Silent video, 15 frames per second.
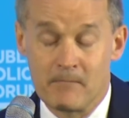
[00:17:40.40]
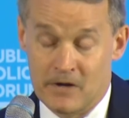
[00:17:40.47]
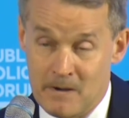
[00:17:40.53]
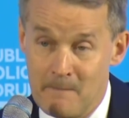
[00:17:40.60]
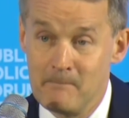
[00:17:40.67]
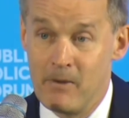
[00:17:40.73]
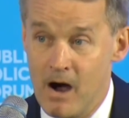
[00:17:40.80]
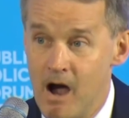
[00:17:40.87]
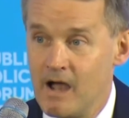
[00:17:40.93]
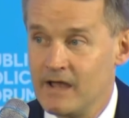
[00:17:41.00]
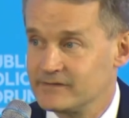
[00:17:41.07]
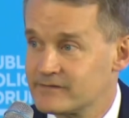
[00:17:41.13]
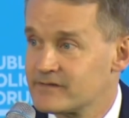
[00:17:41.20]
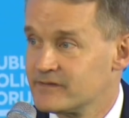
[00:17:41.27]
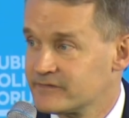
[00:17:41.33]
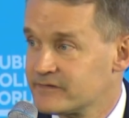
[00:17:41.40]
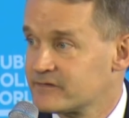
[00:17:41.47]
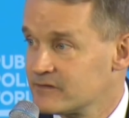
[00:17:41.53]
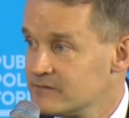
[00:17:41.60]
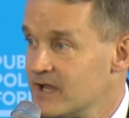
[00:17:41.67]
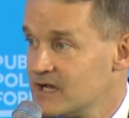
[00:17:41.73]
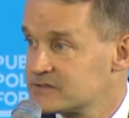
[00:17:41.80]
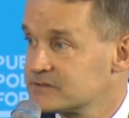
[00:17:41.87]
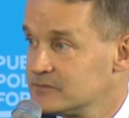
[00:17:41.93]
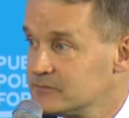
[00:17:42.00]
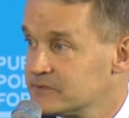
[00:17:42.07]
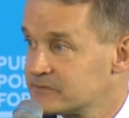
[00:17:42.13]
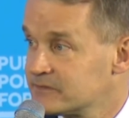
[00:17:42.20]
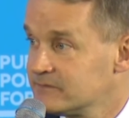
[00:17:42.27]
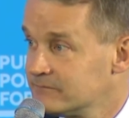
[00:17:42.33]
combined, this is our national
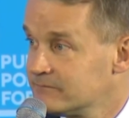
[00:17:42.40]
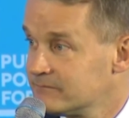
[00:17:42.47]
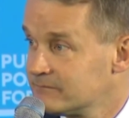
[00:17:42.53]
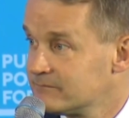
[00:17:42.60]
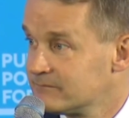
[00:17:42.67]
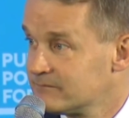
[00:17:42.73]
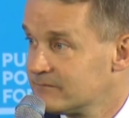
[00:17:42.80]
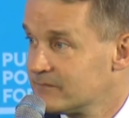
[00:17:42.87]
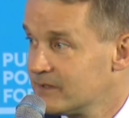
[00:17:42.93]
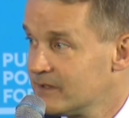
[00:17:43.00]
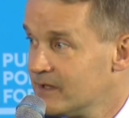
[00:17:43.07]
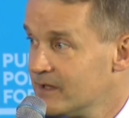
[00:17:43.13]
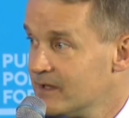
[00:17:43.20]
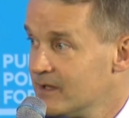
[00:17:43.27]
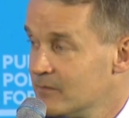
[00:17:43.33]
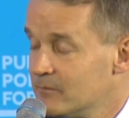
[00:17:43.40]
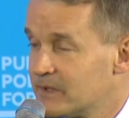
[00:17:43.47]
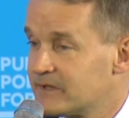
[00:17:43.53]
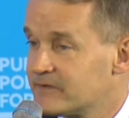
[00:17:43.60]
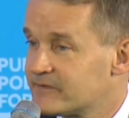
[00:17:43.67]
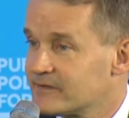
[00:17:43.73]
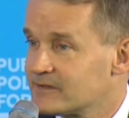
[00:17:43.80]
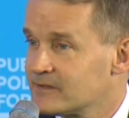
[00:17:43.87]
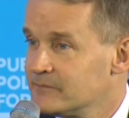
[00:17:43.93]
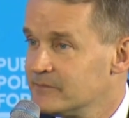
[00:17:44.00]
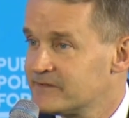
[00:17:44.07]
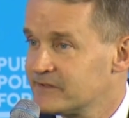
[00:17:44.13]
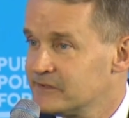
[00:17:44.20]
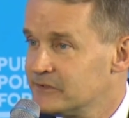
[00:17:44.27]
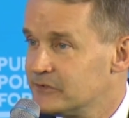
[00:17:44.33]
mission. Because let me
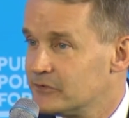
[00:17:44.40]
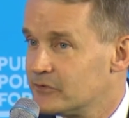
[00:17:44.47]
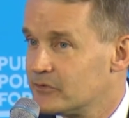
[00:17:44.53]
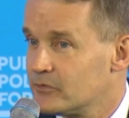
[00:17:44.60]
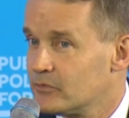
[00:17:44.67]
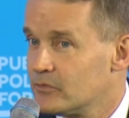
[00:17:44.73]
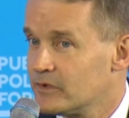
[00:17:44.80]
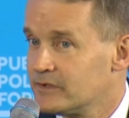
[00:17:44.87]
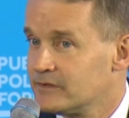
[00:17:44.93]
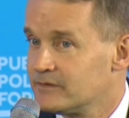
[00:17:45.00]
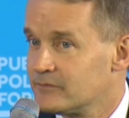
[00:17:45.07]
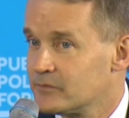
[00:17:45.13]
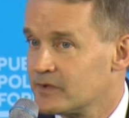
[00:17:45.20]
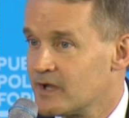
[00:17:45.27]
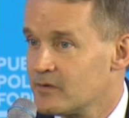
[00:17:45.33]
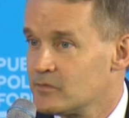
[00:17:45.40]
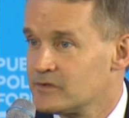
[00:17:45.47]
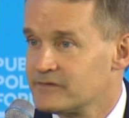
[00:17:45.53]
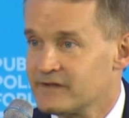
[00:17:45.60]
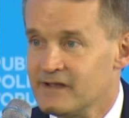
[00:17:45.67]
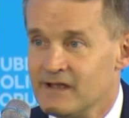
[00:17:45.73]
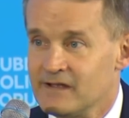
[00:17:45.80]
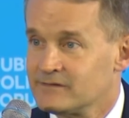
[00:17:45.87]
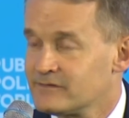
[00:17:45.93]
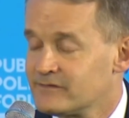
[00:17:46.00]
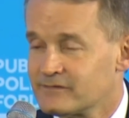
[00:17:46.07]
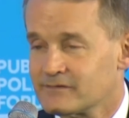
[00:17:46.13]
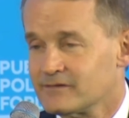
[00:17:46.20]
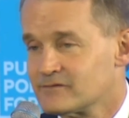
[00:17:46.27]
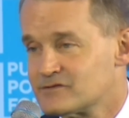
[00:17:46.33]
tell you, when I would
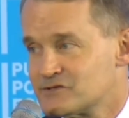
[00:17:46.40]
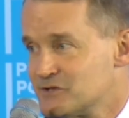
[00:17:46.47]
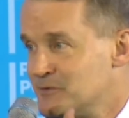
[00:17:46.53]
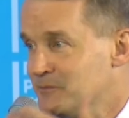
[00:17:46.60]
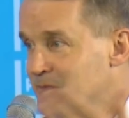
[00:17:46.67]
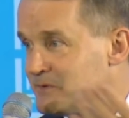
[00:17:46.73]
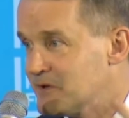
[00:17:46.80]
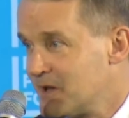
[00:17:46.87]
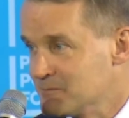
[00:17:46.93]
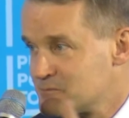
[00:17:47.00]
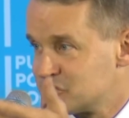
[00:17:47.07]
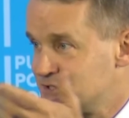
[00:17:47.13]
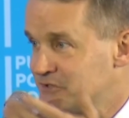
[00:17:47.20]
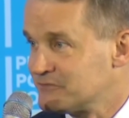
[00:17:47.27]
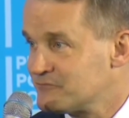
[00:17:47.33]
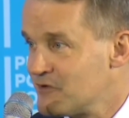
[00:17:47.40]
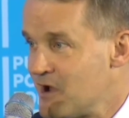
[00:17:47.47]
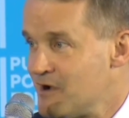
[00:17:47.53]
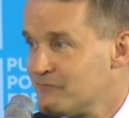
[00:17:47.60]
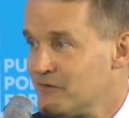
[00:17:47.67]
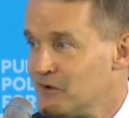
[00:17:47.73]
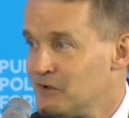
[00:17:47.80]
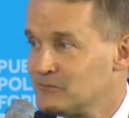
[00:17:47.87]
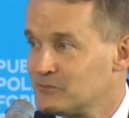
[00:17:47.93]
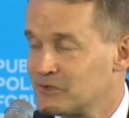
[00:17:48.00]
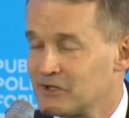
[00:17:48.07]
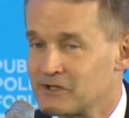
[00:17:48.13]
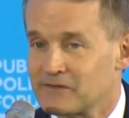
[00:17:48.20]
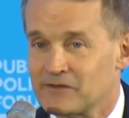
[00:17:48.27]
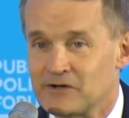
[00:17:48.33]
attend, Jim and Amarjeet and Ralph all, when
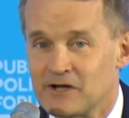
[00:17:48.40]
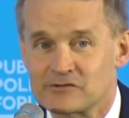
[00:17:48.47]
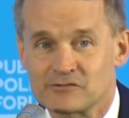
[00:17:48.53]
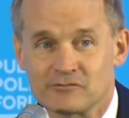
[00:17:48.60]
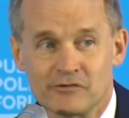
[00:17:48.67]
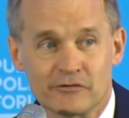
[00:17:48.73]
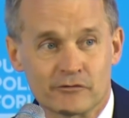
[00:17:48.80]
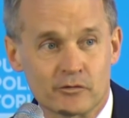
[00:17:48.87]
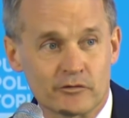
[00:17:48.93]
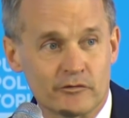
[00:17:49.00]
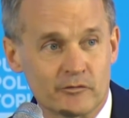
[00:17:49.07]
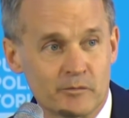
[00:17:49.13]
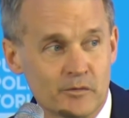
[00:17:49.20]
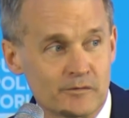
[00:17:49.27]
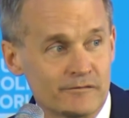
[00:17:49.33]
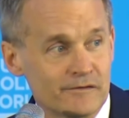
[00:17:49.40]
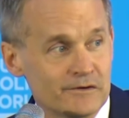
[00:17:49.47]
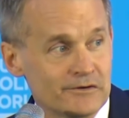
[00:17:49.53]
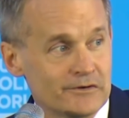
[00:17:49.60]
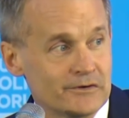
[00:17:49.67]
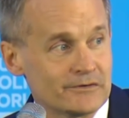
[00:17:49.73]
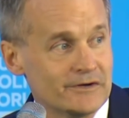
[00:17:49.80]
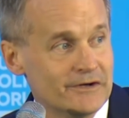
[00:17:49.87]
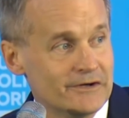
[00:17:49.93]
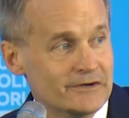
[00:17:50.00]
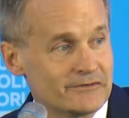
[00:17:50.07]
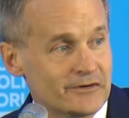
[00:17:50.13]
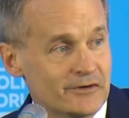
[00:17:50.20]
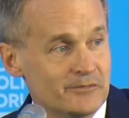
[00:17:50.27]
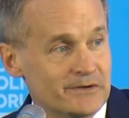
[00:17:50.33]
I got the natural resources portfolio,
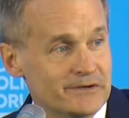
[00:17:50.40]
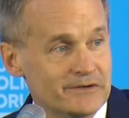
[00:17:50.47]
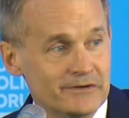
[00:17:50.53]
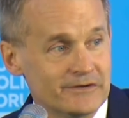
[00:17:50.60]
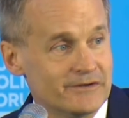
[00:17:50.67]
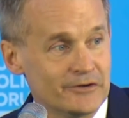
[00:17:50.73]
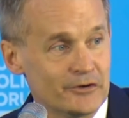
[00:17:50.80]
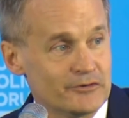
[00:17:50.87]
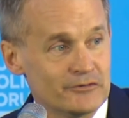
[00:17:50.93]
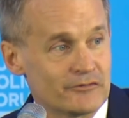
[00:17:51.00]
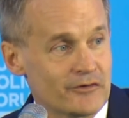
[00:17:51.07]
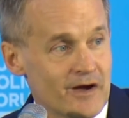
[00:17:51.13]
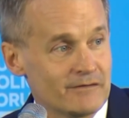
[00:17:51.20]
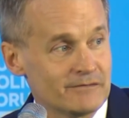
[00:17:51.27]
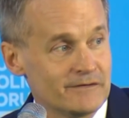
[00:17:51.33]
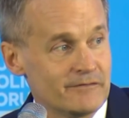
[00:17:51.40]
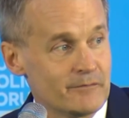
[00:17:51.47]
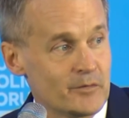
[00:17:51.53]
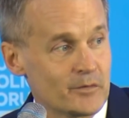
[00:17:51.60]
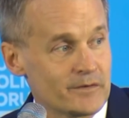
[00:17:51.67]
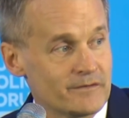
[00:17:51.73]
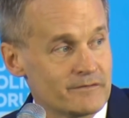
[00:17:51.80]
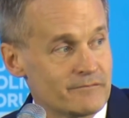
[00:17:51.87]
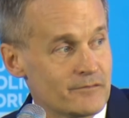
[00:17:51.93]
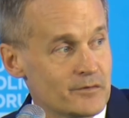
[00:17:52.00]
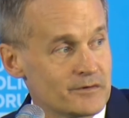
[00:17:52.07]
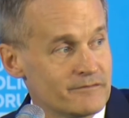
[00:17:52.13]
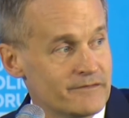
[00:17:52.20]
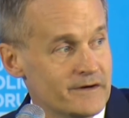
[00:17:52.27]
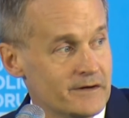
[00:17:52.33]
told me, you know, you travel even more than
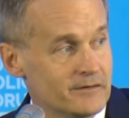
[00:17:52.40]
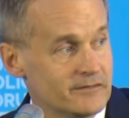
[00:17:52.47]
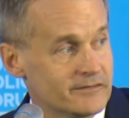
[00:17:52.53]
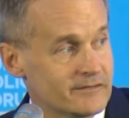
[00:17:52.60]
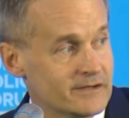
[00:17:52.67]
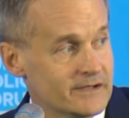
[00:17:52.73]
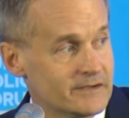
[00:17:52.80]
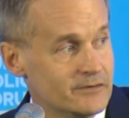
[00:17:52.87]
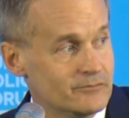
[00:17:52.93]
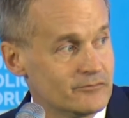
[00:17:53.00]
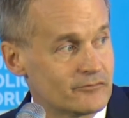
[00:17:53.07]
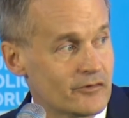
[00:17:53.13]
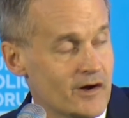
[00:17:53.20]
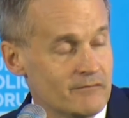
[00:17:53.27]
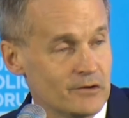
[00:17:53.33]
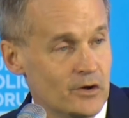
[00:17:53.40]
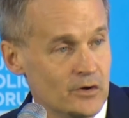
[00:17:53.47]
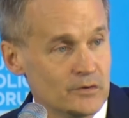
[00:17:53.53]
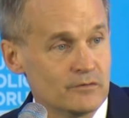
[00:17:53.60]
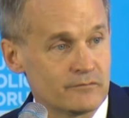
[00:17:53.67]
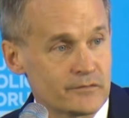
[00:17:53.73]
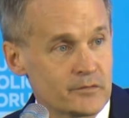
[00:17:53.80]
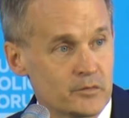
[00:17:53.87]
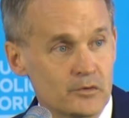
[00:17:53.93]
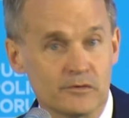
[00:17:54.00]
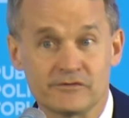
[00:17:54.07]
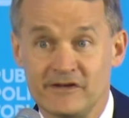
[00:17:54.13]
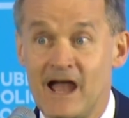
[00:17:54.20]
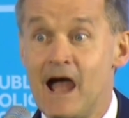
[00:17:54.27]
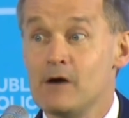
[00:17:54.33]
foreign affairs. Like you travel all over the
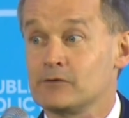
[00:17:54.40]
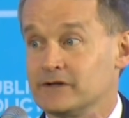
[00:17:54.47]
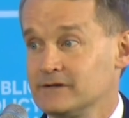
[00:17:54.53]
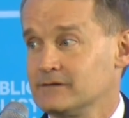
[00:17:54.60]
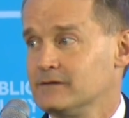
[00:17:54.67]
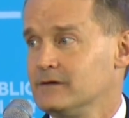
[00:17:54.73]
world touting